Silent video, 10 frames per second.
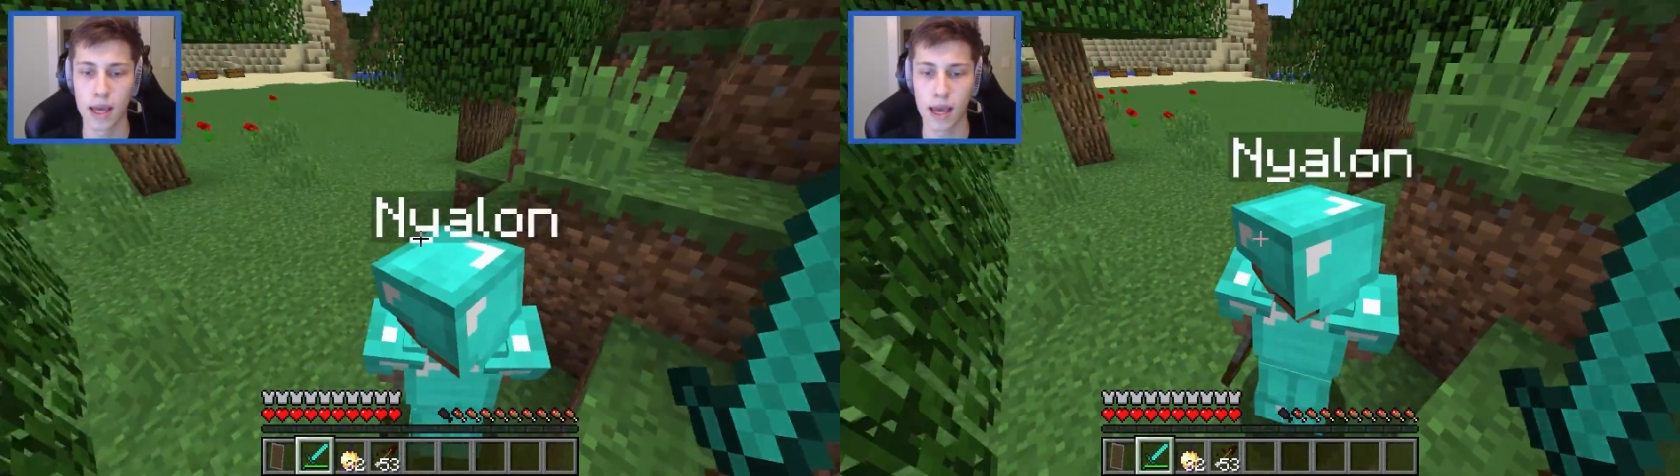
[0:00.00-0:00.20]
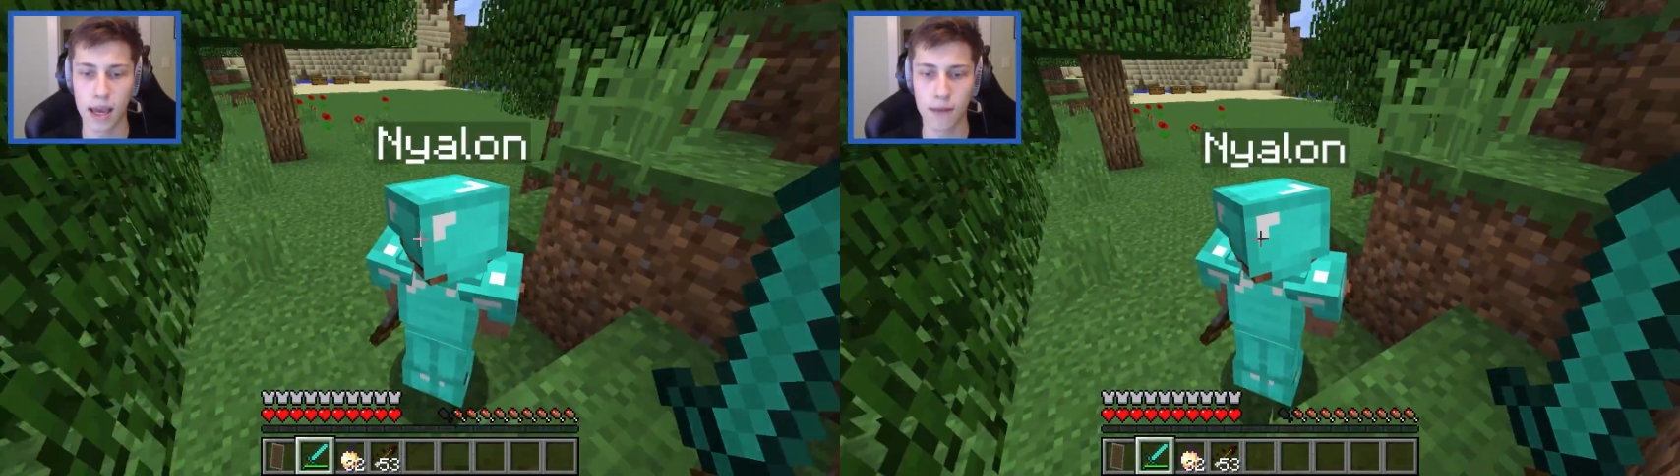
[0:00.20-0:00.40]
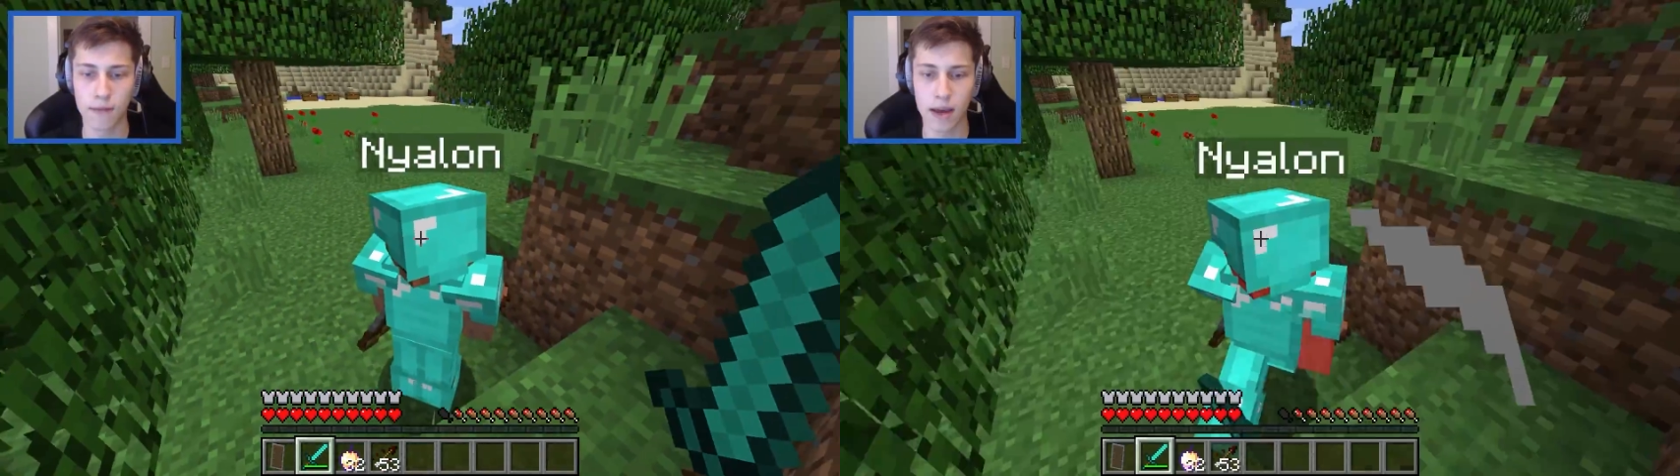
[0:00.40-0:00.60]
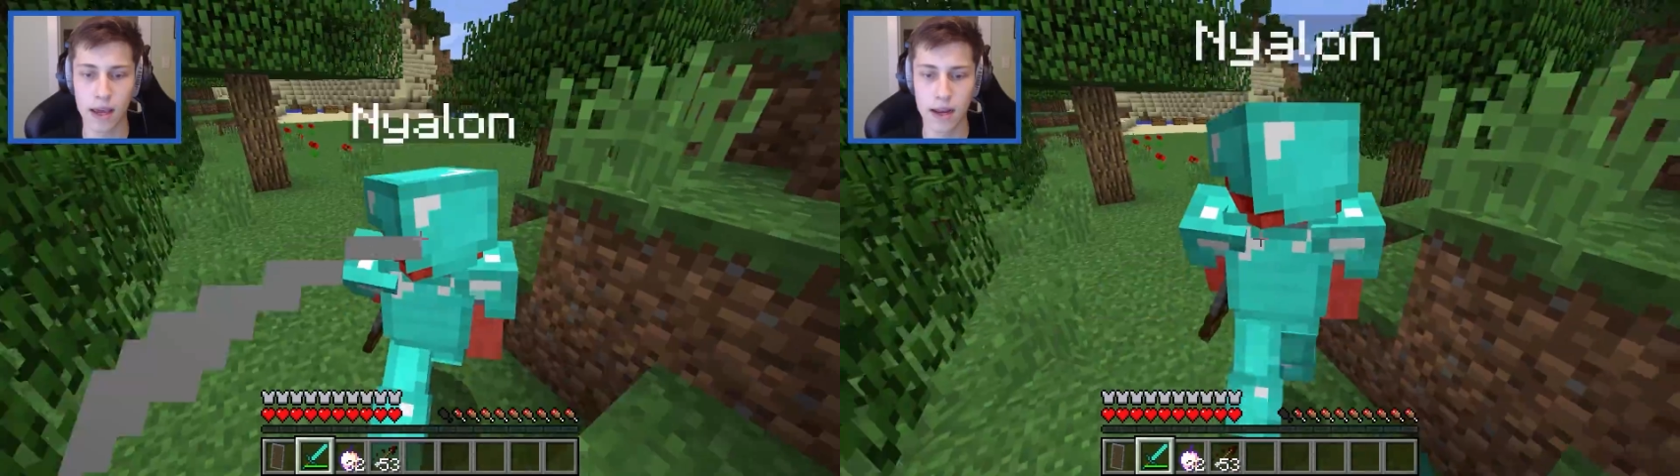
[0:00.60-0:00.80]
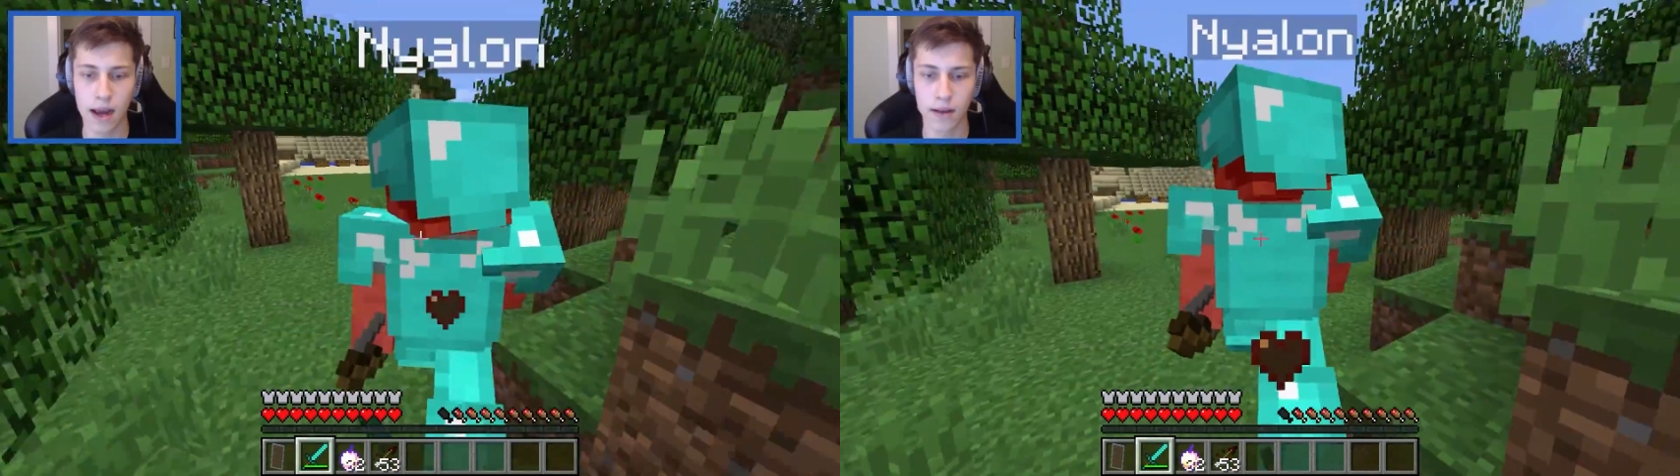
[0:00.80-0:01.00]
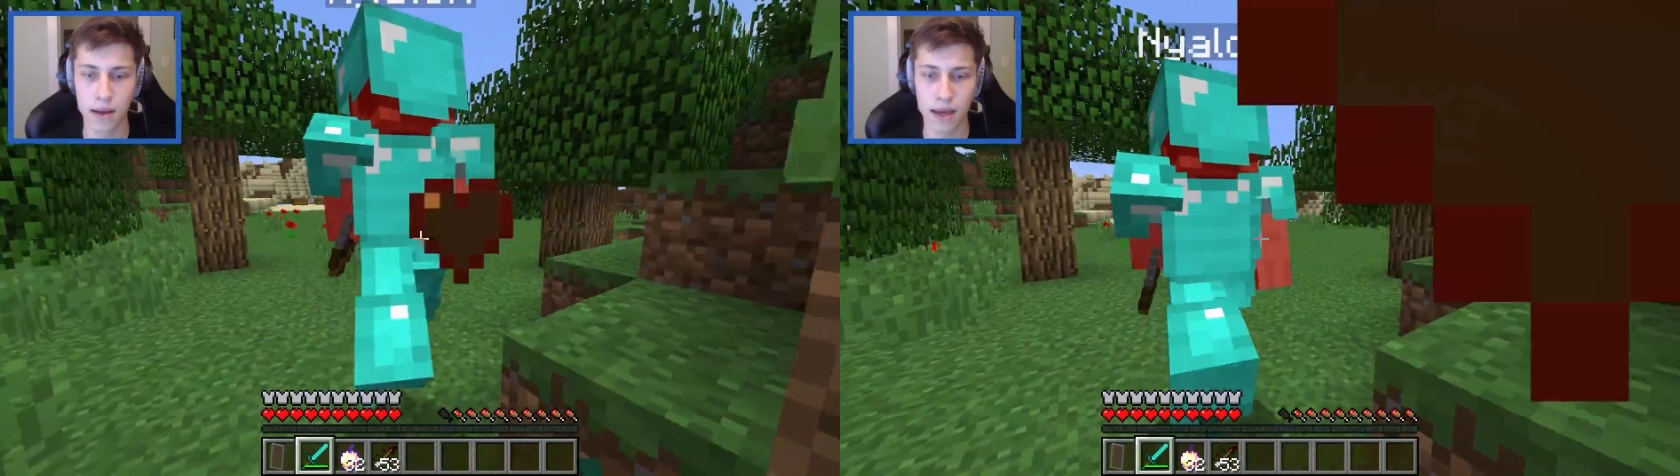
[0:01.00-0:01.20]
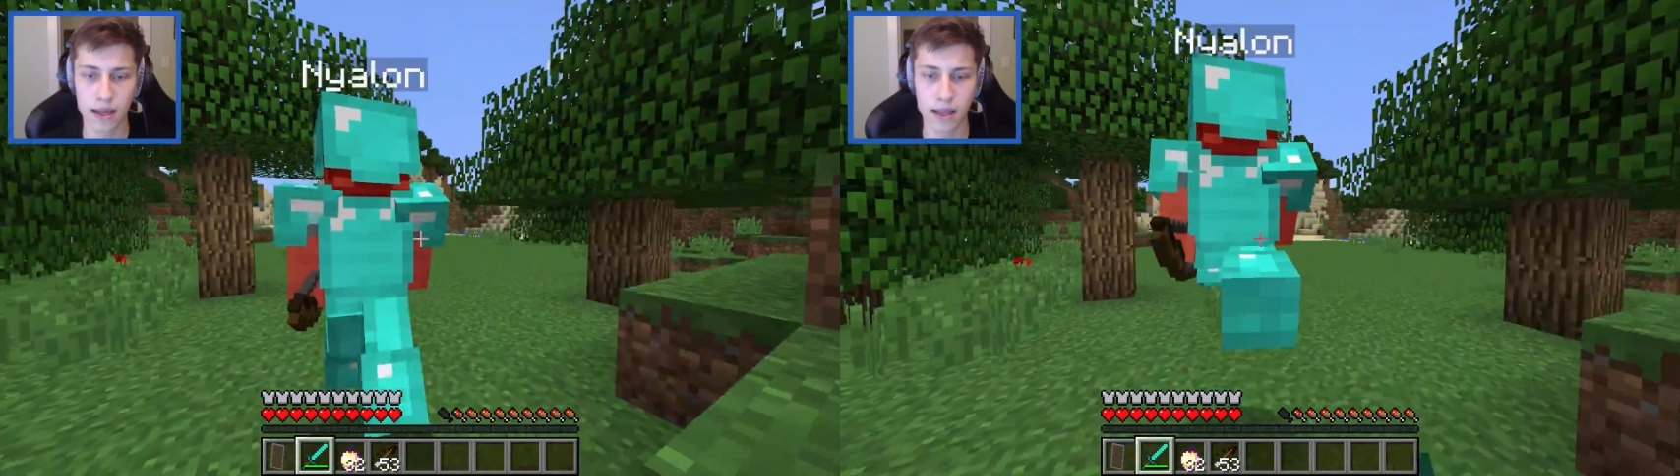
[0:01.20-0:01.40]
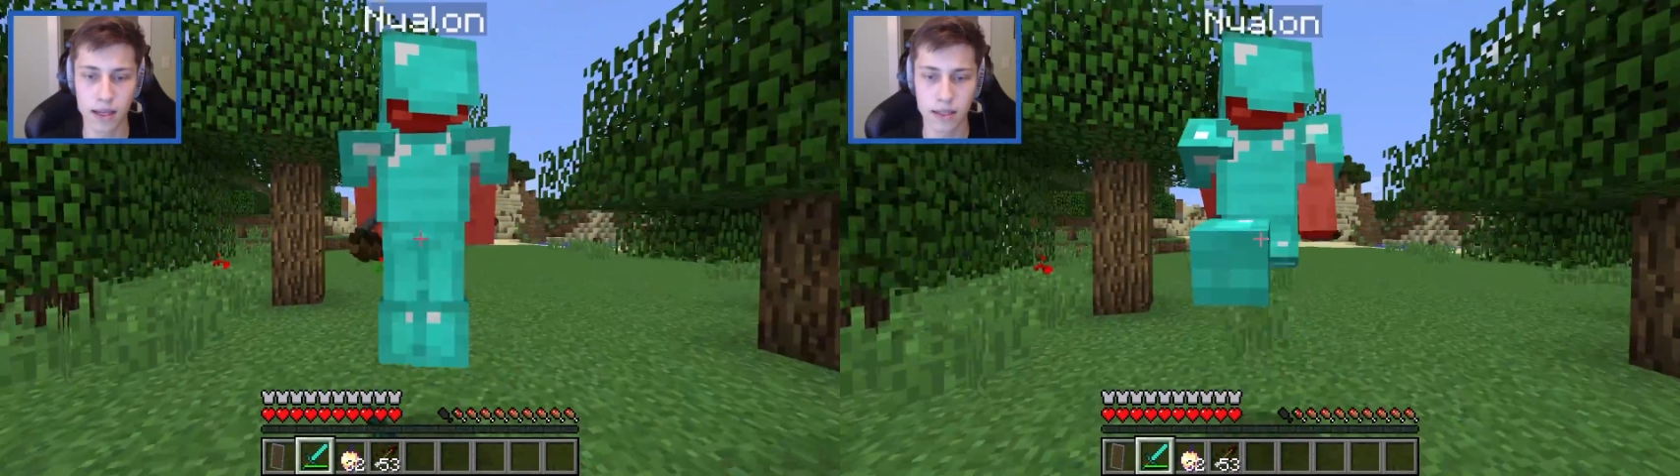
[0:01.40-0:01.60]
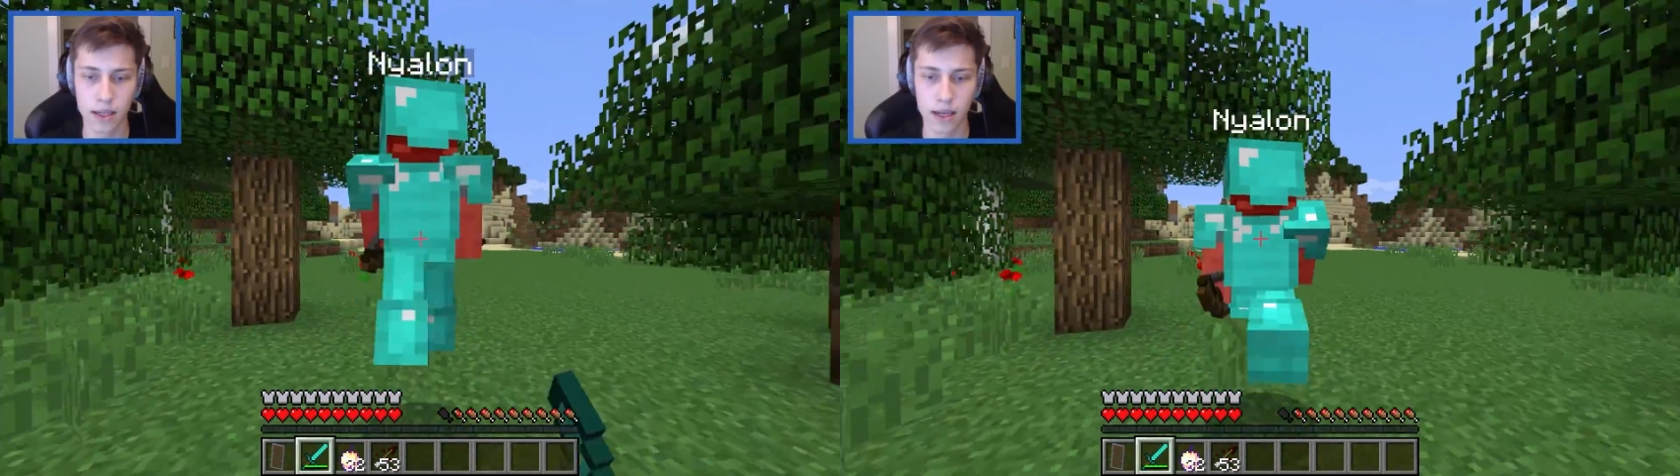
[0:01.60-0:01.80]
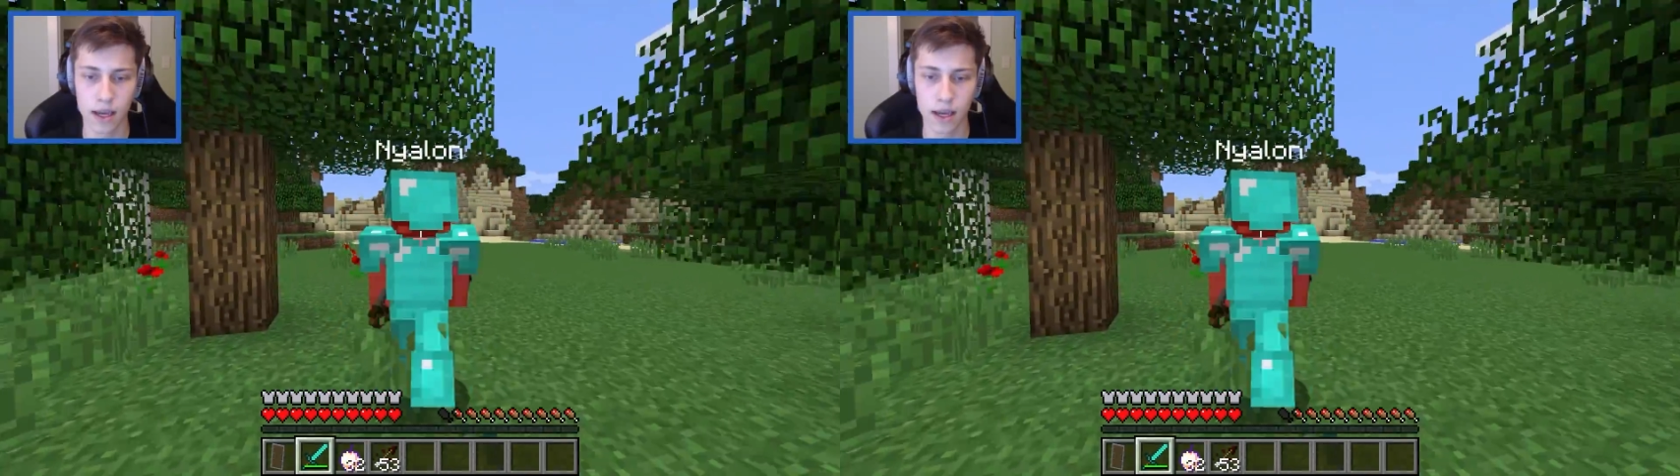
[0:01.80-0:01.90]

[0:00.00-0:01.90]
And if I hit Nylon like this,